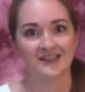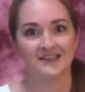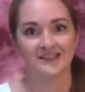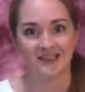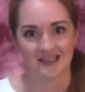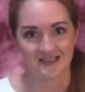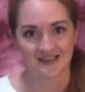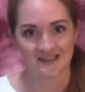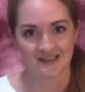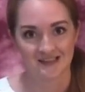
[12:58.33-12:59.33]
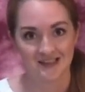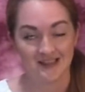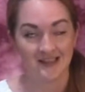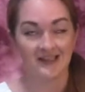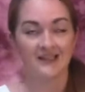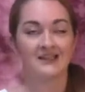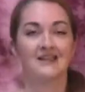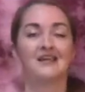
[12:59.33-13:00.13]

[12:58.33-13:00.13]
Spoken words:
and days. The